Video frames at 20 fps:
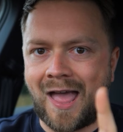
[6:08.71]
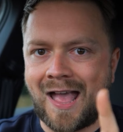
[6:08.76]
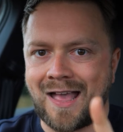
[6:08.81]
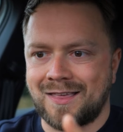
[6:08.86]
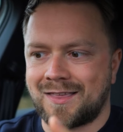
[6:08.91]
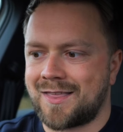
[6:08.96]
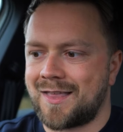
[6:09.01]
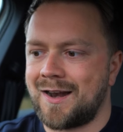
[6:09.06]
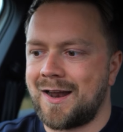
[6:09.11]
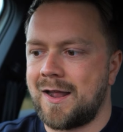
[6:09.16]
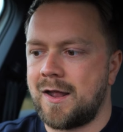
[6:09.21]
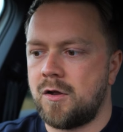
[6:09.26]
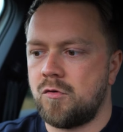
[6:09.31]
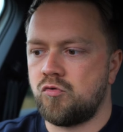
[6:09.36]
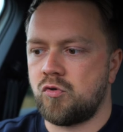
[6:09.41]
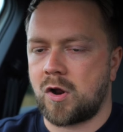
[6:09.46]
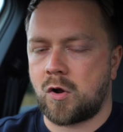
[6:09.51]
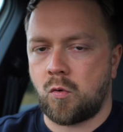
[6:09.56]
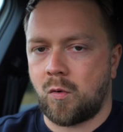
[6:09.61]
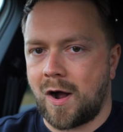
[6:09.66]
history
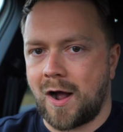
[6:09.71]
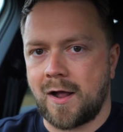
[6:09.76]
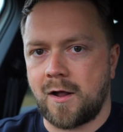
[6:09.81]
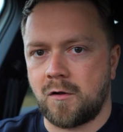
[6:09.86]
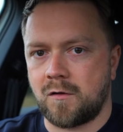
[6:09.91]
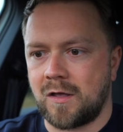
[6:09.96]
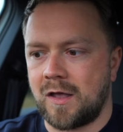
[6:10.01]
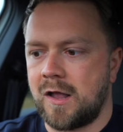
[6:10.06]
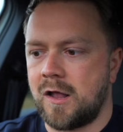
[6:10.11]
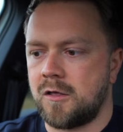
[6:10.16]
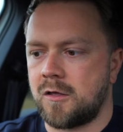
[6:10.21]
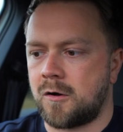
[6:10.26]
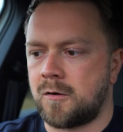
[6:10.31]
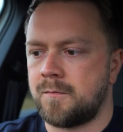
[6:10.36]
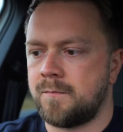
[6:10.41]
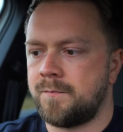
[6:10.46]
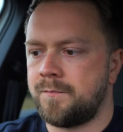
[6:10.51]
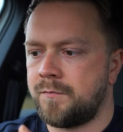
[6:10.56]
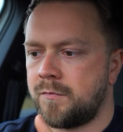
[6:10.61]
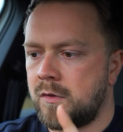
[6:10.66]
required either.
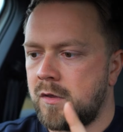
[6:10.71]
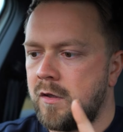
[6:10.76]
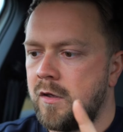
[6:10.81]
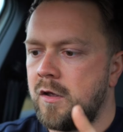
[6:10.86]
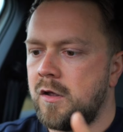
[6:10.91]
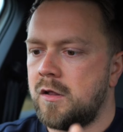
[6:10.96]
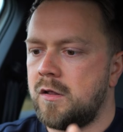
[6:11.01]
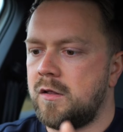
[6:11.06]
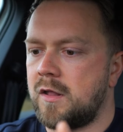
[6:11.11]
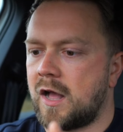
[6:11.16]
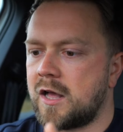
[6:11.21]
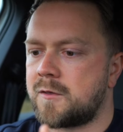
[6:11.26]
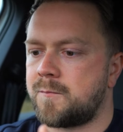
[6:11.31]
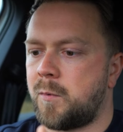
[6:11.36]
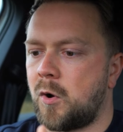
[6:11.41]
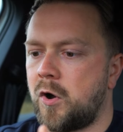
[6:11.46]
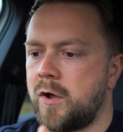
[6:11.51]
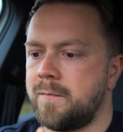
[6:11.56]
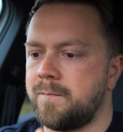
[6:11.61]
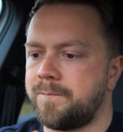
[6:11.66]
Next
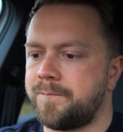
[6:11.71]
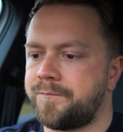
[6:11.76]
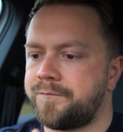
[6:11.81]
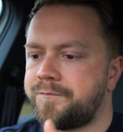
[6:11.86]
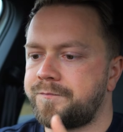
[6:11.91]
point.